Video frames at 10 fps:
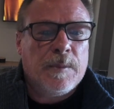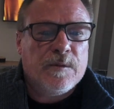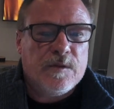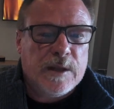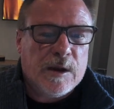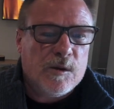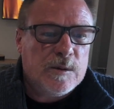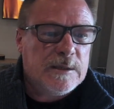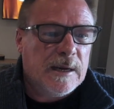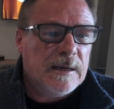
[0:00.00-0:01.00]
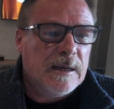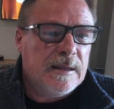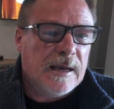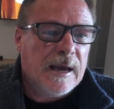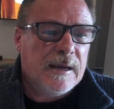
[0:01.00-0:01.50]
for the Herald Sun and
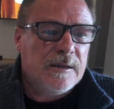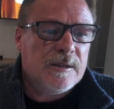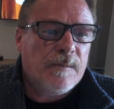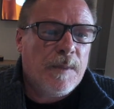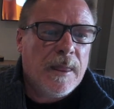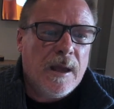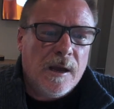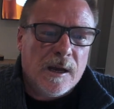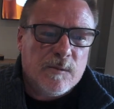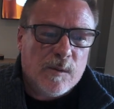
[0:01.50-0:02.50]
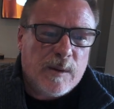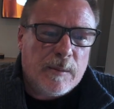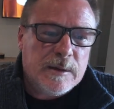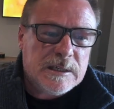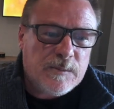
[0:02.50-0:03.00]
the Age. And my
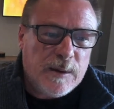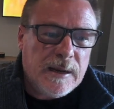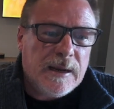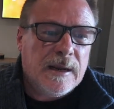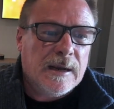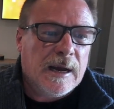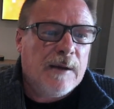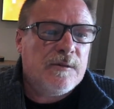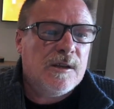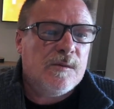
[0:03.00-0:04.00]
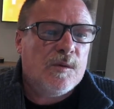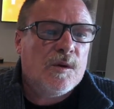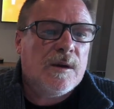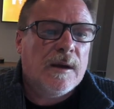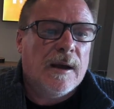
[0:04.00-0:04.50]
public speaking after the
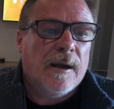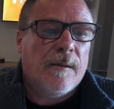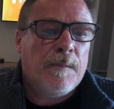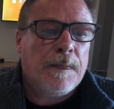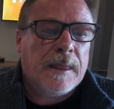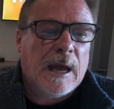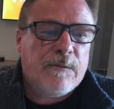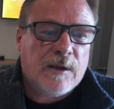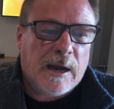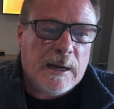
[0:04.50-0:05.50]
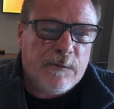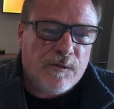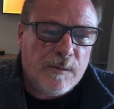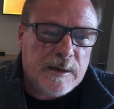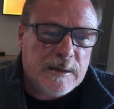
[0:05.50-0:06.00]
book, advocating for
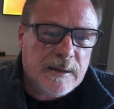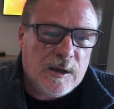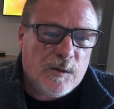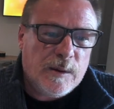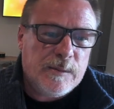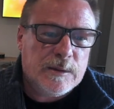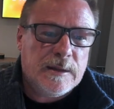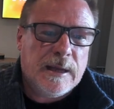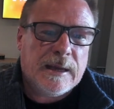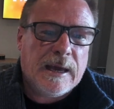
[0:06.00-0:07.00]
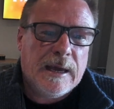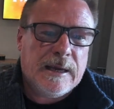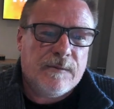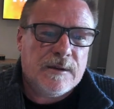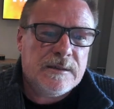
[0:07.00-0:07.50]
mentally ill people and their
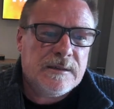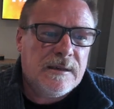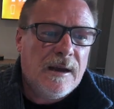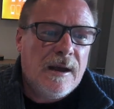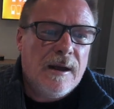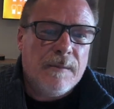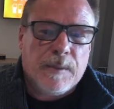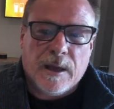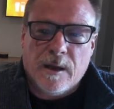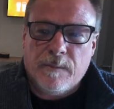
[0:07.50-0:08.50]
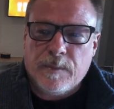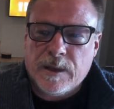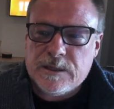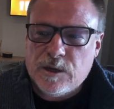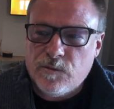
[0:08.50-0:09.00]
caregivers,
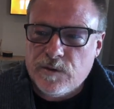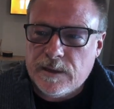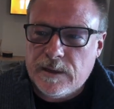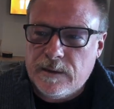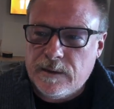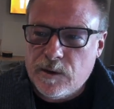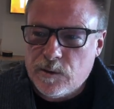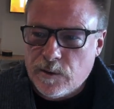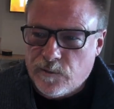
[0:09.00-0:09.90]
has not really yielded